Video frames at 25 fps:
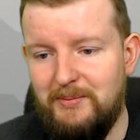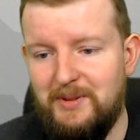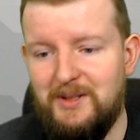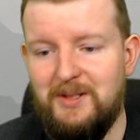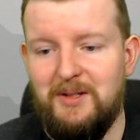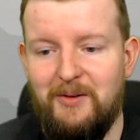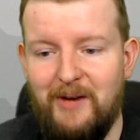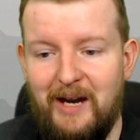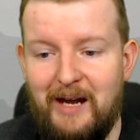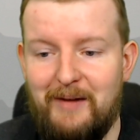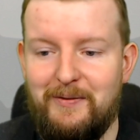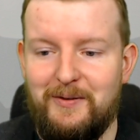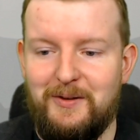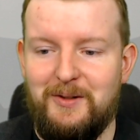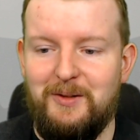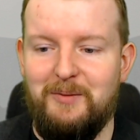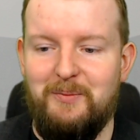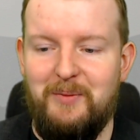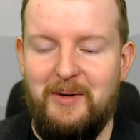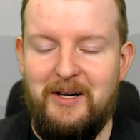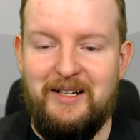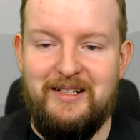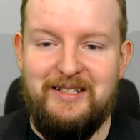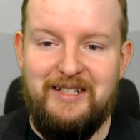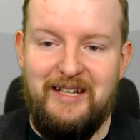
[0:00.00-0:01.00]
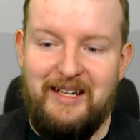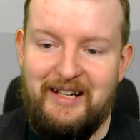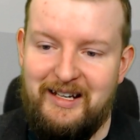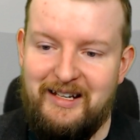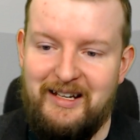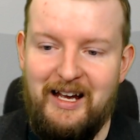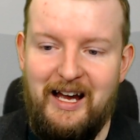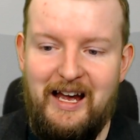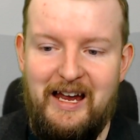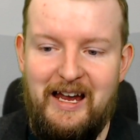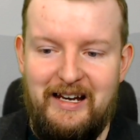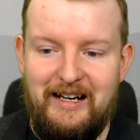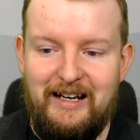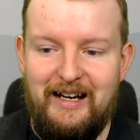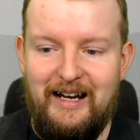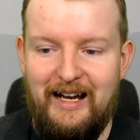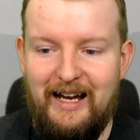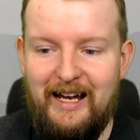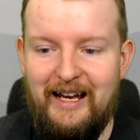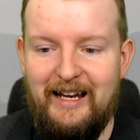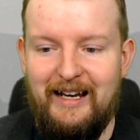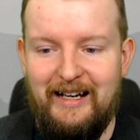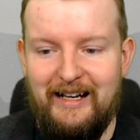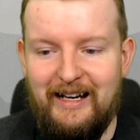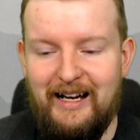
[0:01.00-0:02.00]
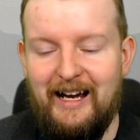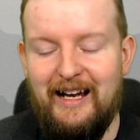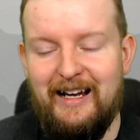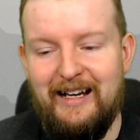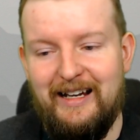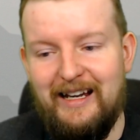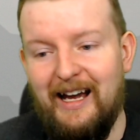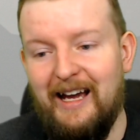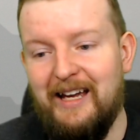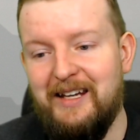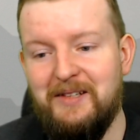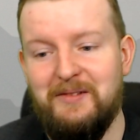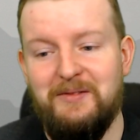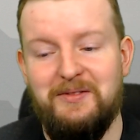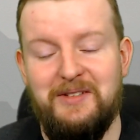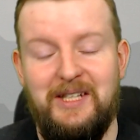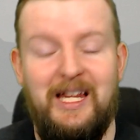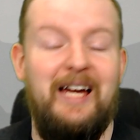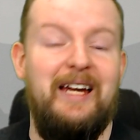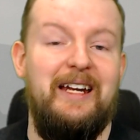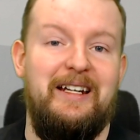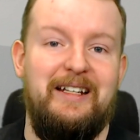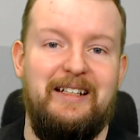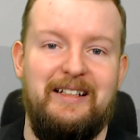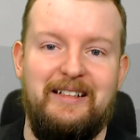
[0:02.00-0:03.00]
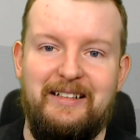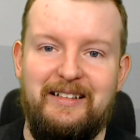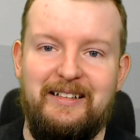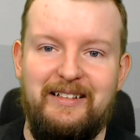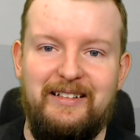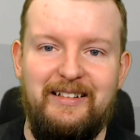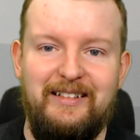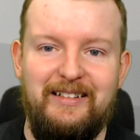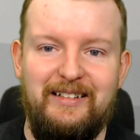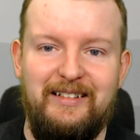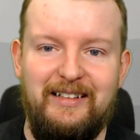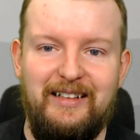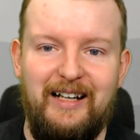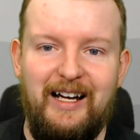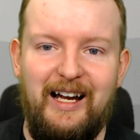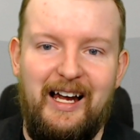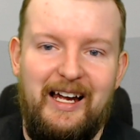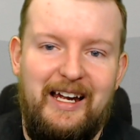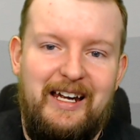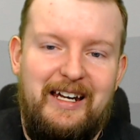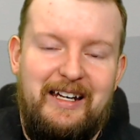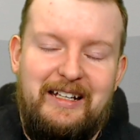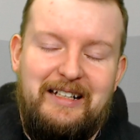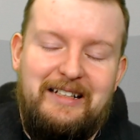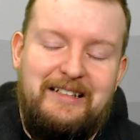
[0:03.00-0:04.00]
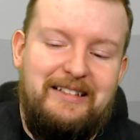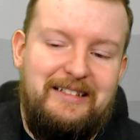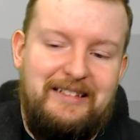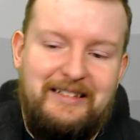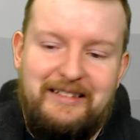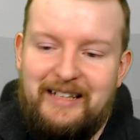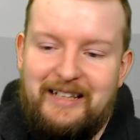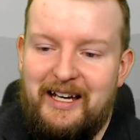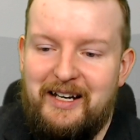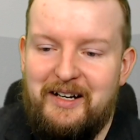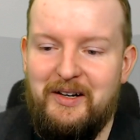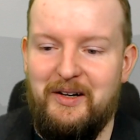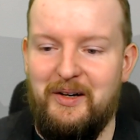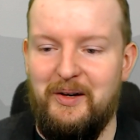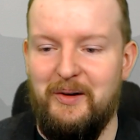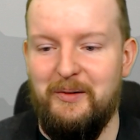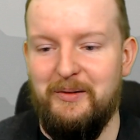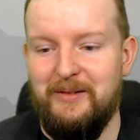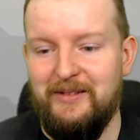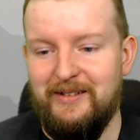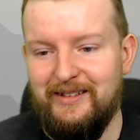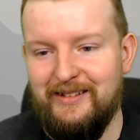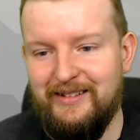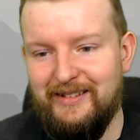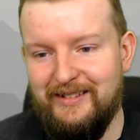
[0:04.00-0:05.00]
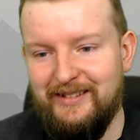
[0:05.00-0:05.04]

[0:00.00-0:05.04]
But the graphical bugs I kind of like. I don't know.